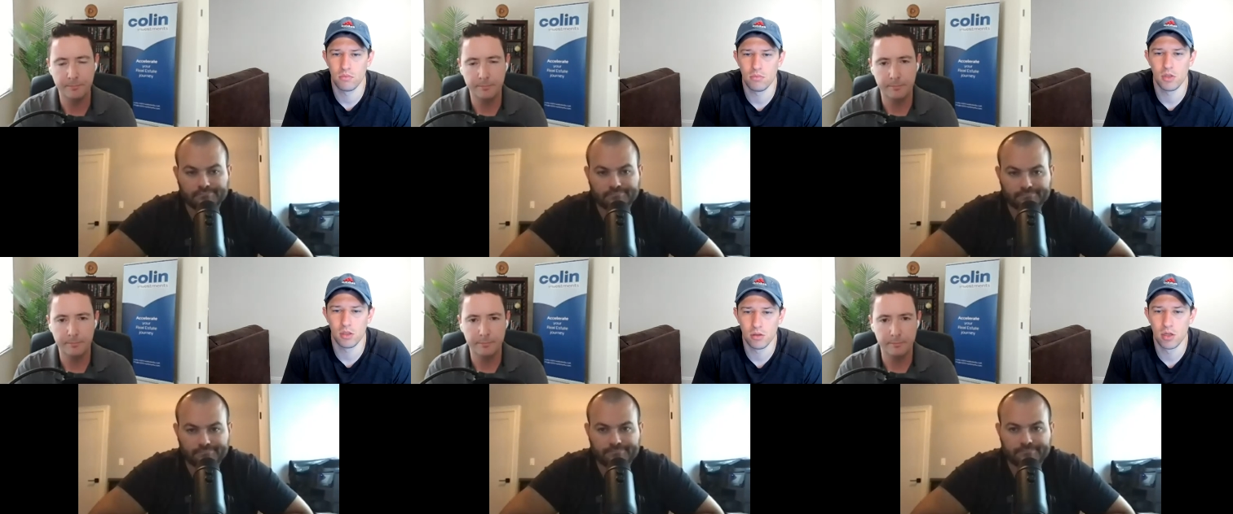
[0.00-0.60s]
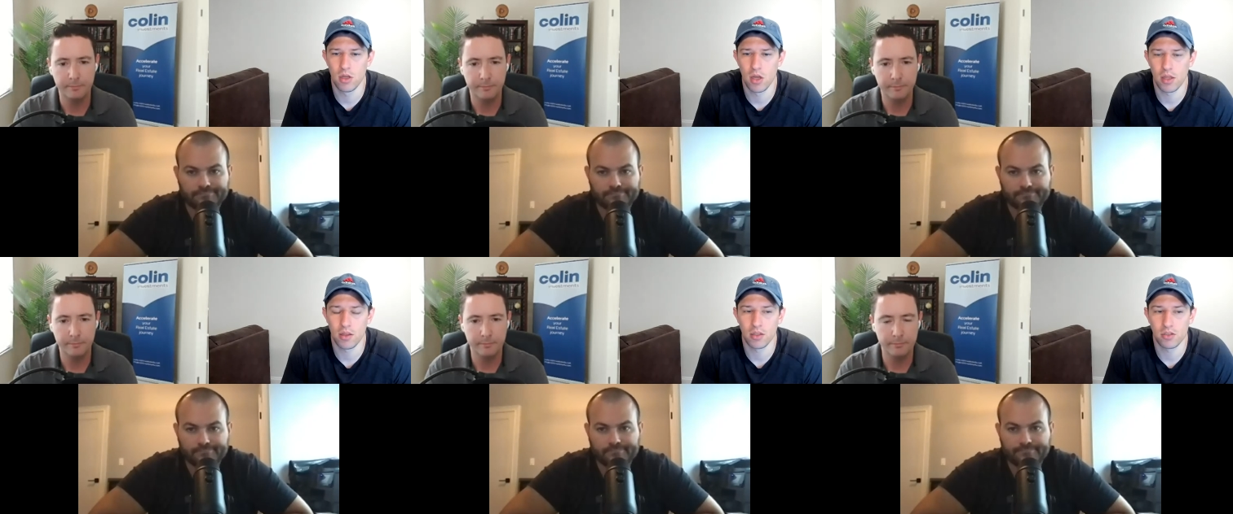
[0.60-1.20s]
Speaker 1: Yeah, I
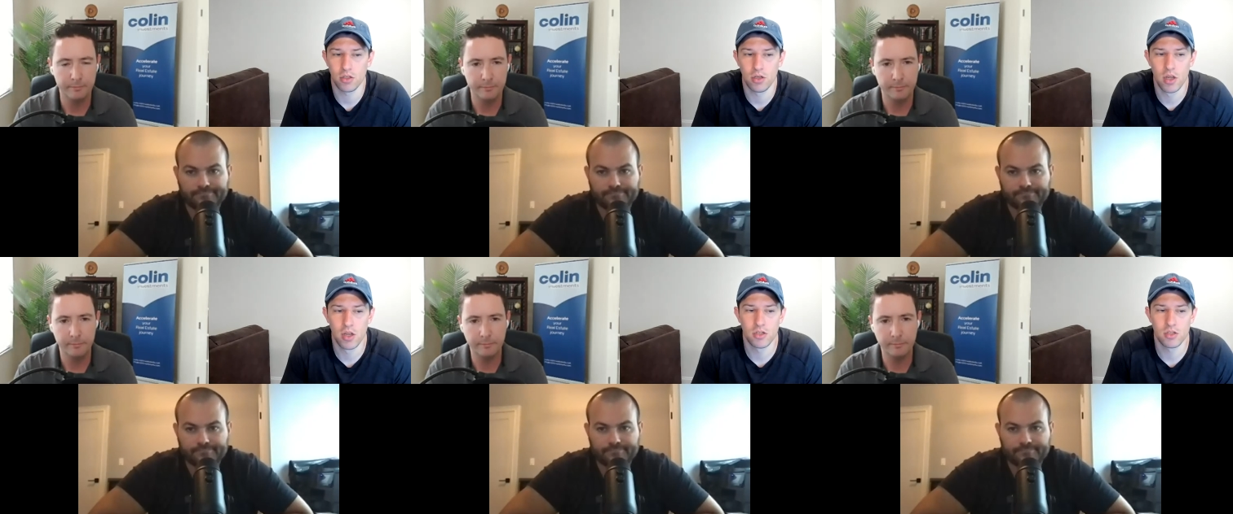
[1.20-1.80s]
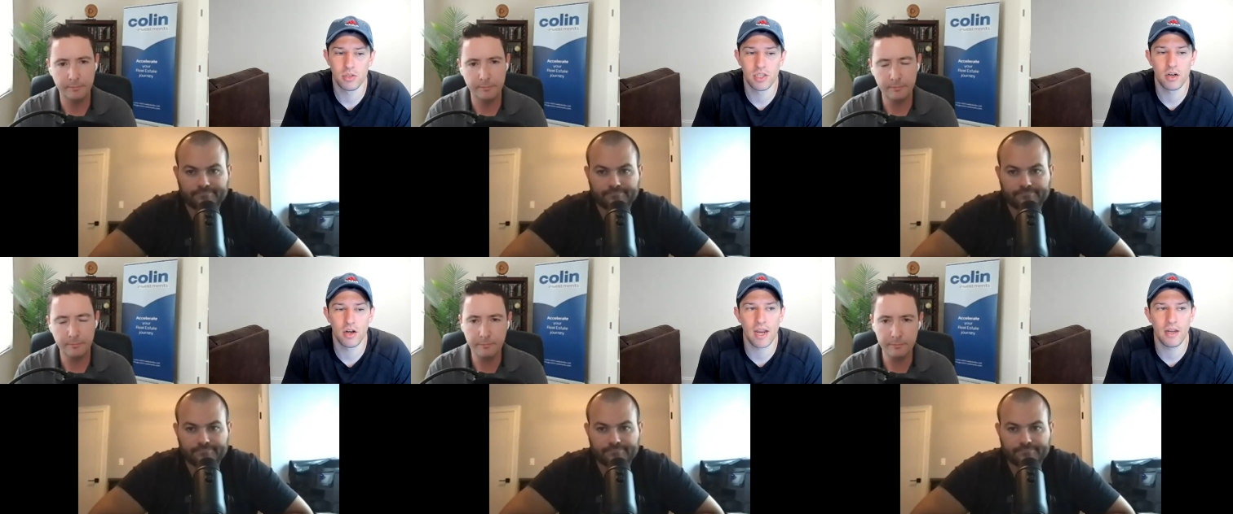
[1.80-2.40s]
think that's good. So is
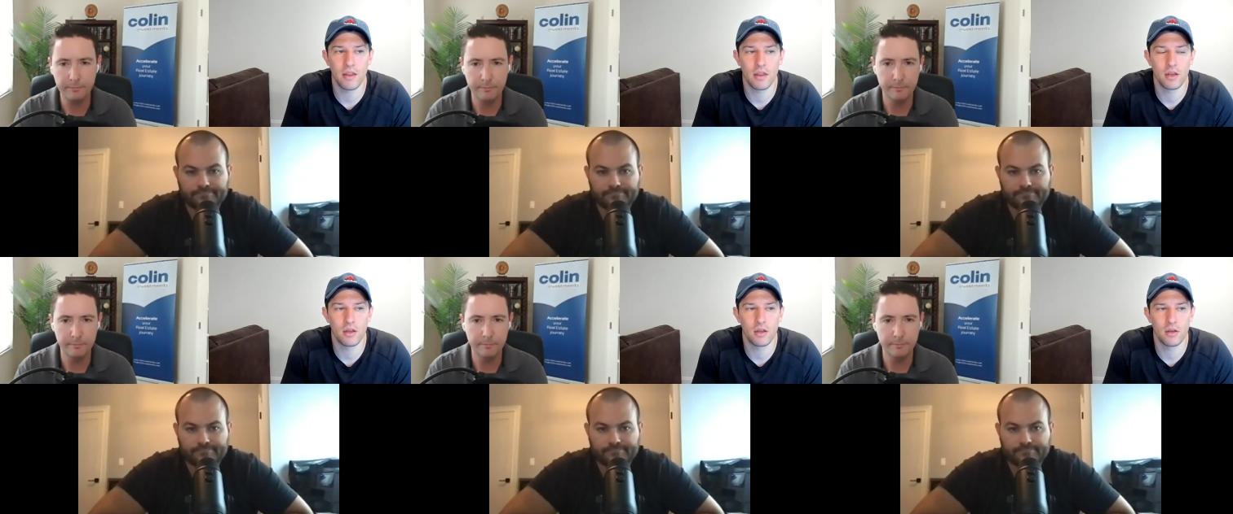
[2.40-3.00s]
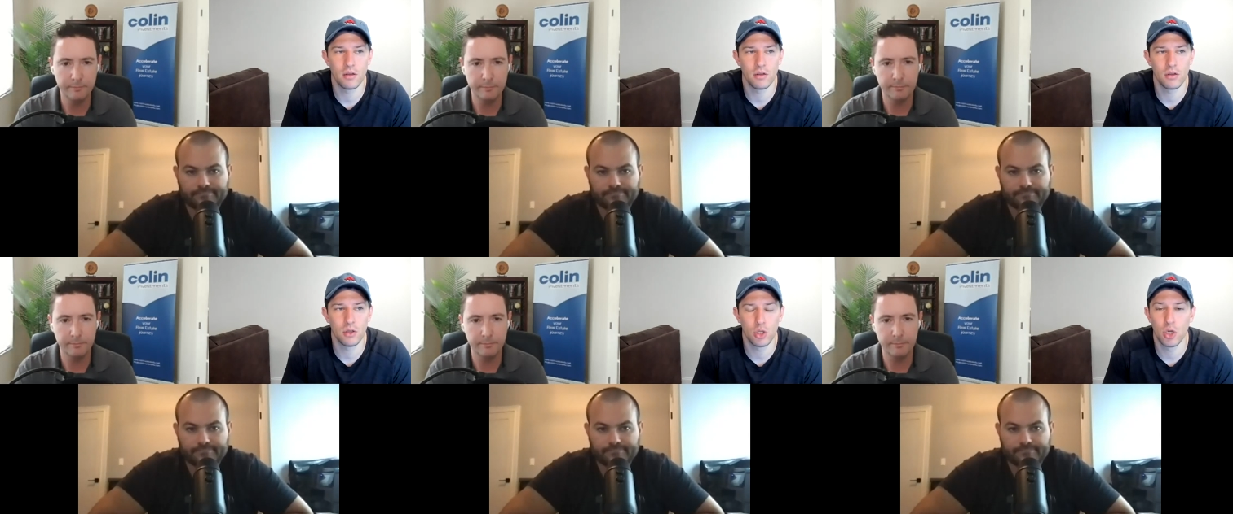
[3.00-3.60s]
there anything
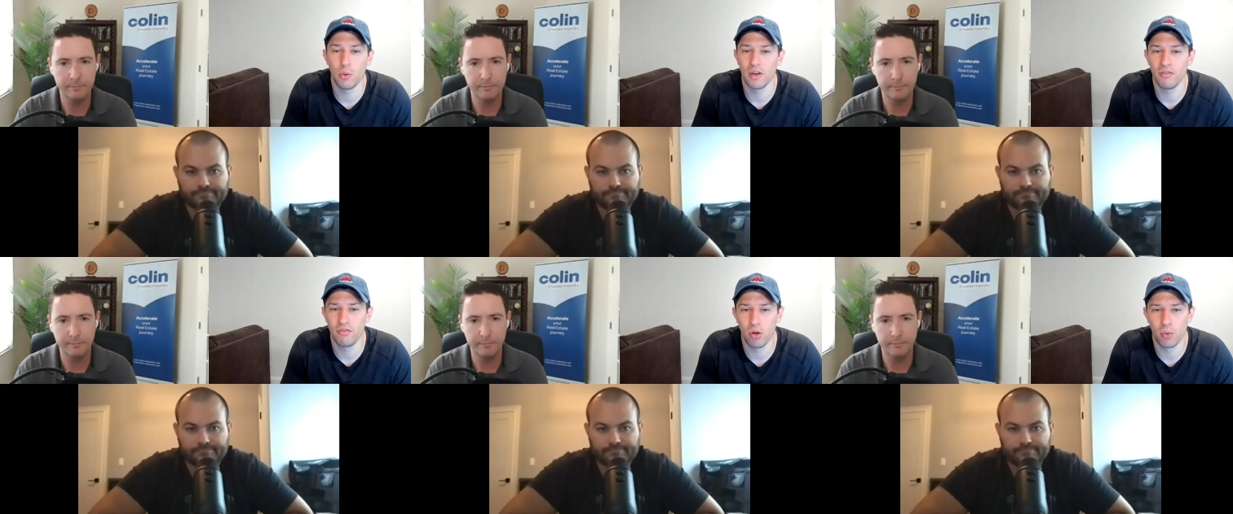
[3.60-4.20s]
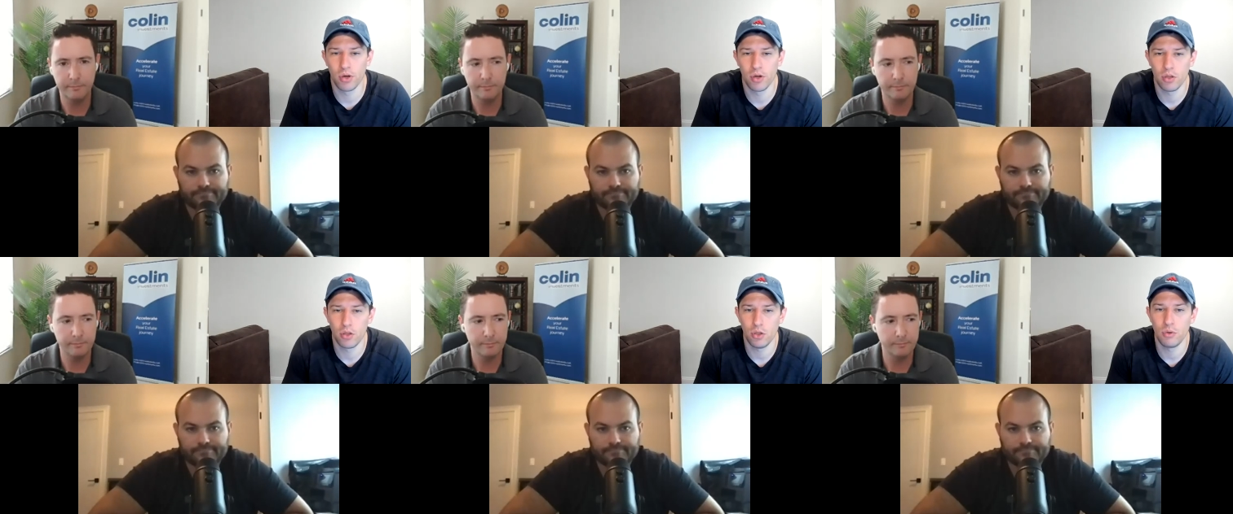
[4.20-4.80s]
going forward
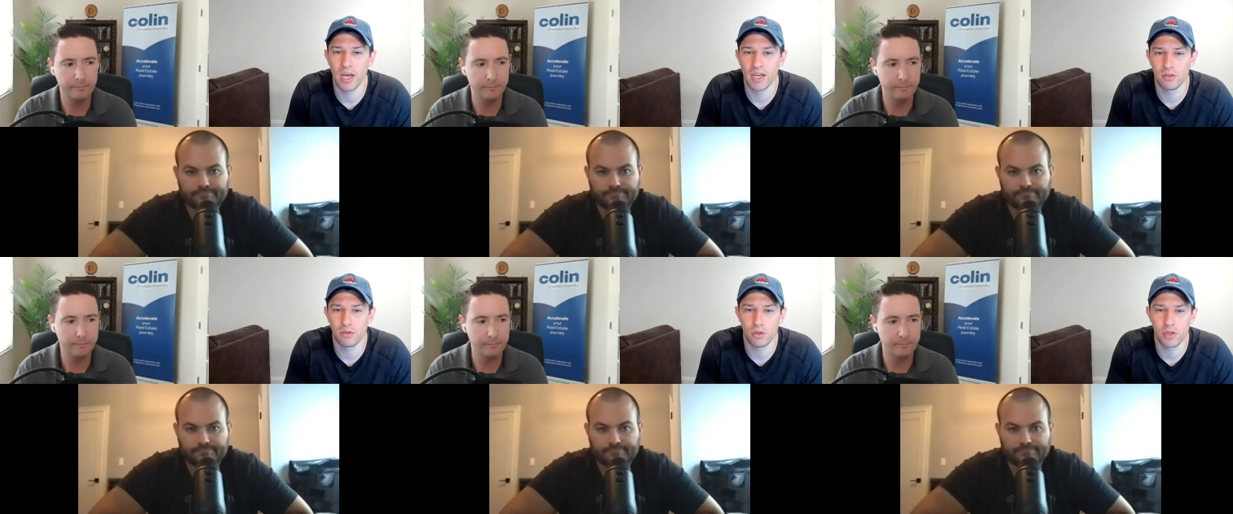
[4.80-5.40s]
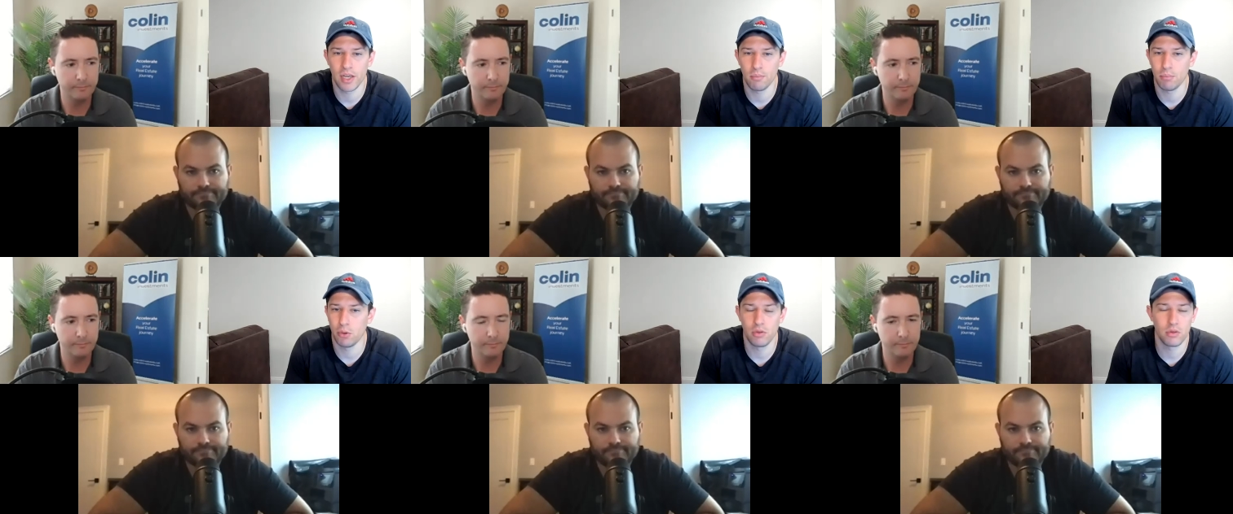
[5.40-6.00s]
you guys are looking at,
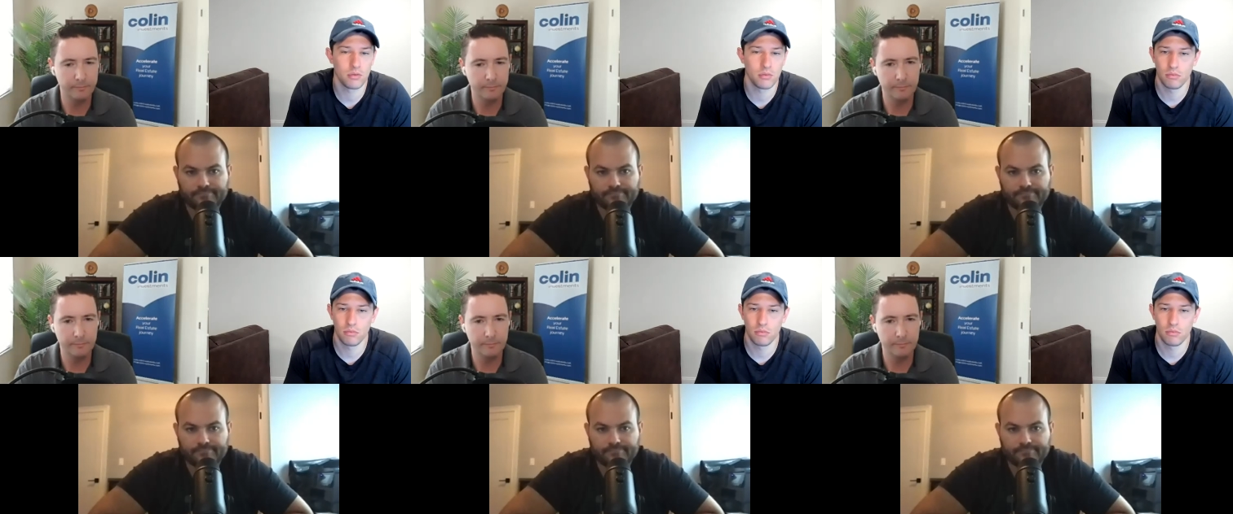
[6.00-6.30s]
both,